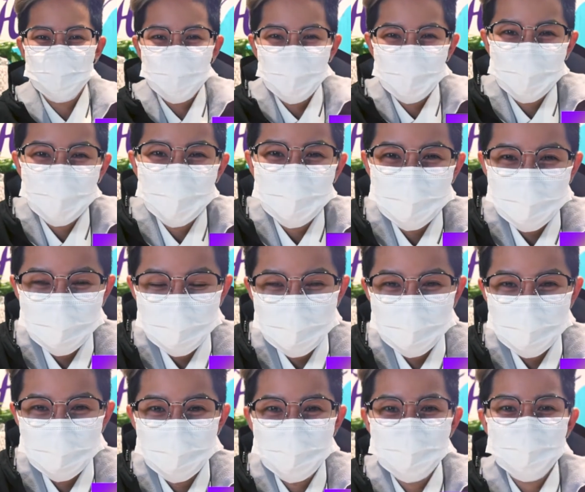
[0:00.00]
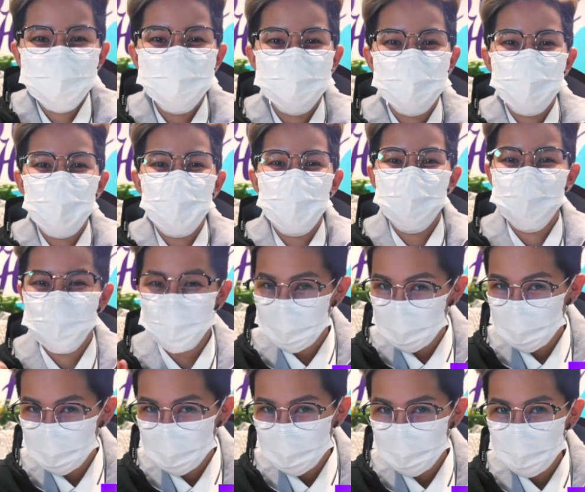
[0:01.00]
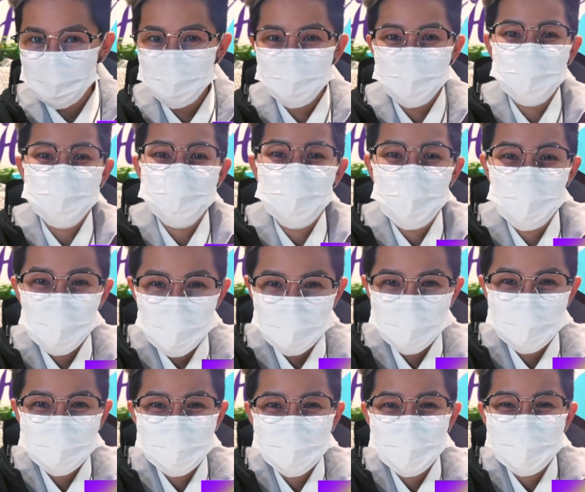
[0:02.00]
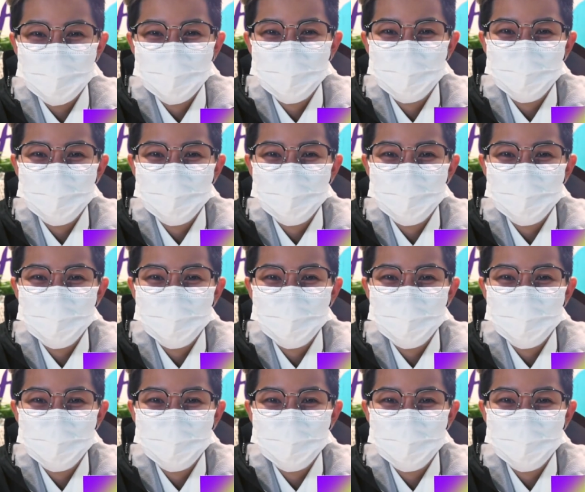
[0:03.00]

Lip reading: me again, ONON. Today I will tour you in my working day.